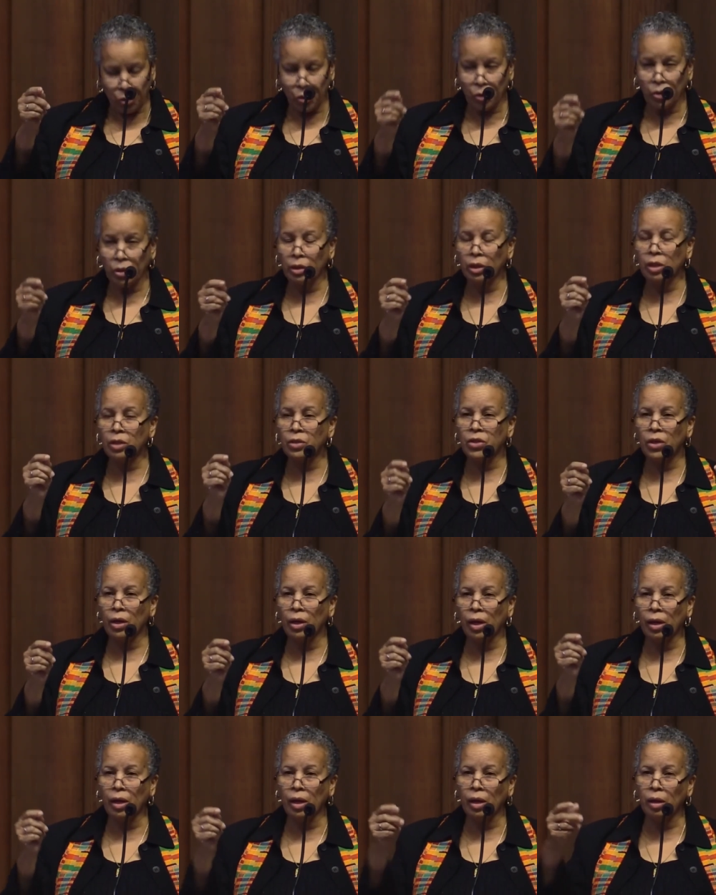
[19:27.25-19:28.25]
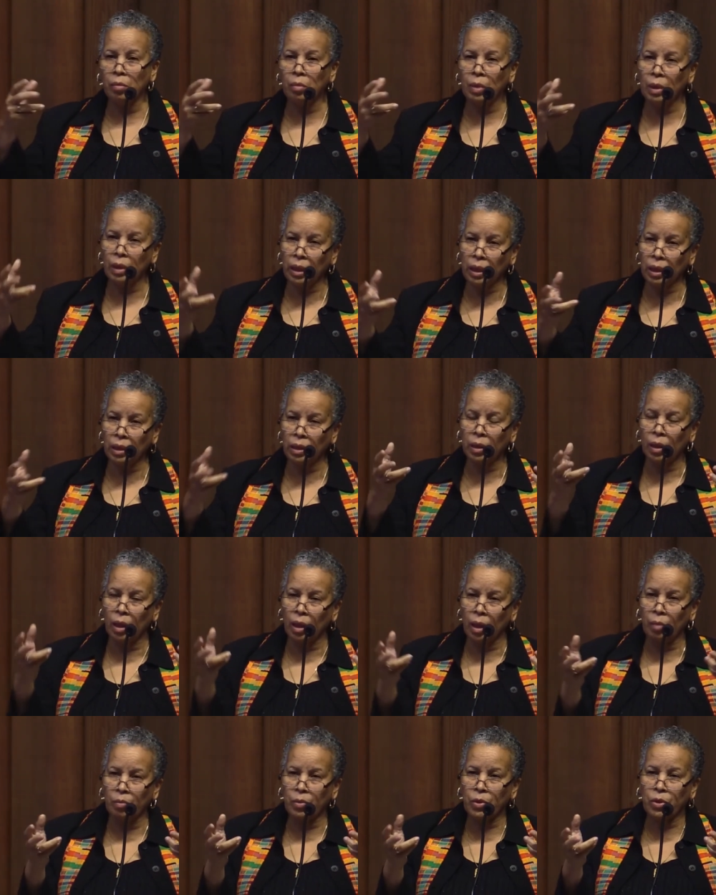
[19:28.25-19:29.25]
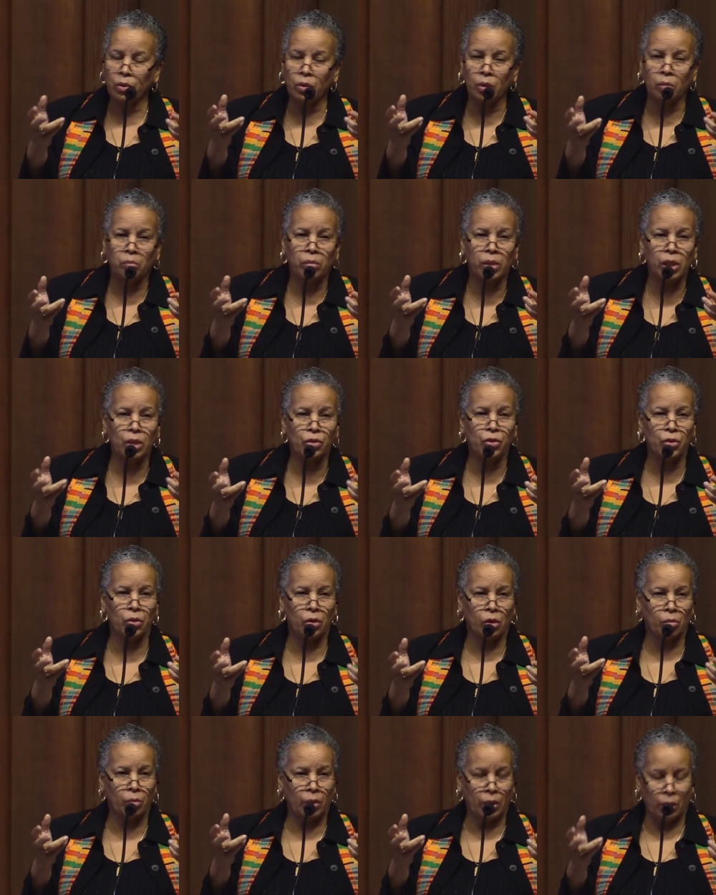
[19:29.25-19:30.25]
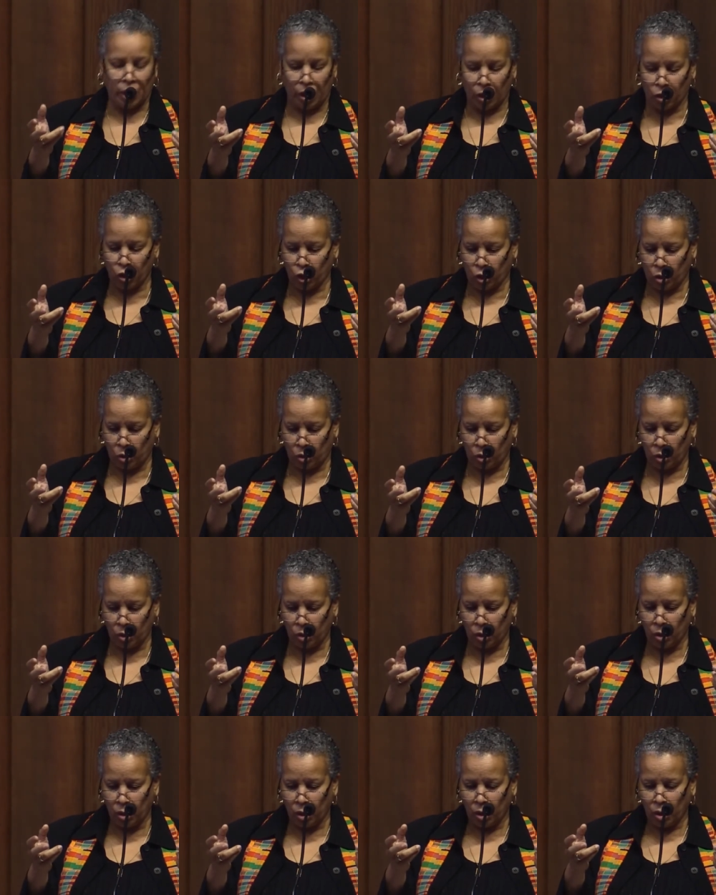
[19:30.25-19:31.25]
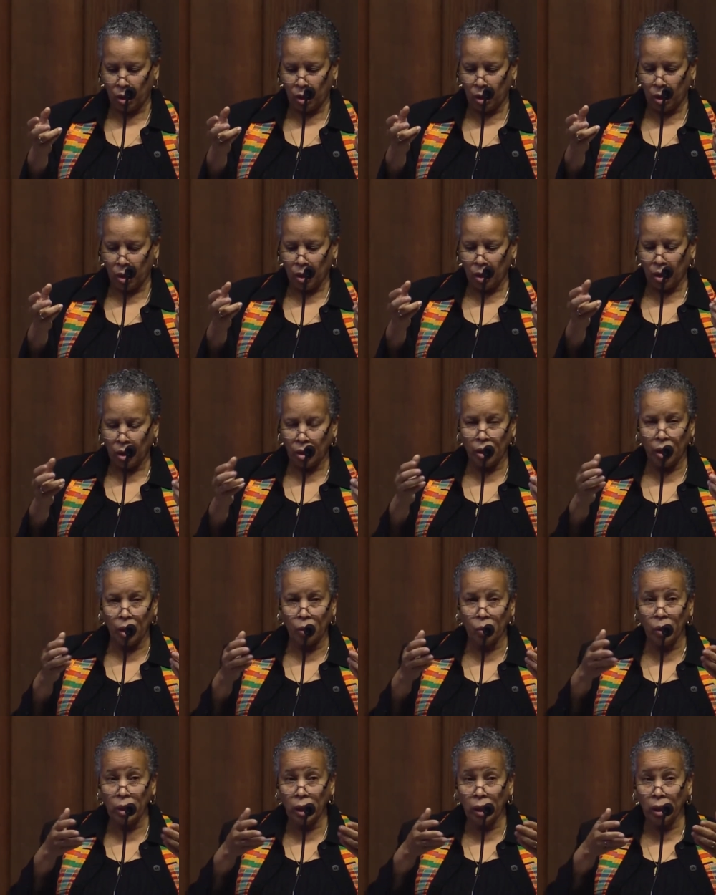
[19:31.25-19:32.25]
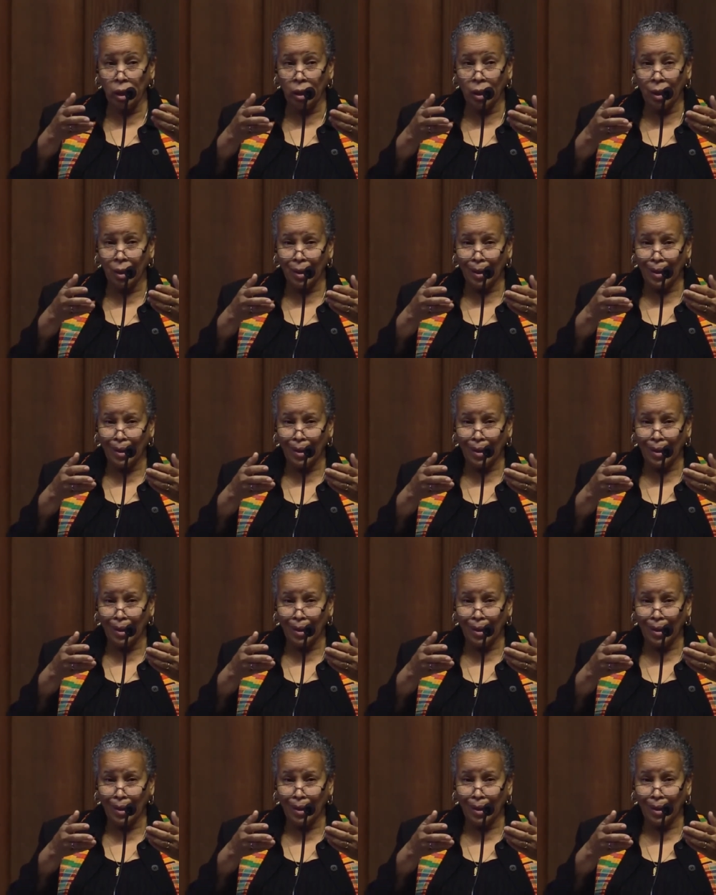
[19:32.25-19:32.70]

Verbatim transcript: during the time leading up to the midterm election that we,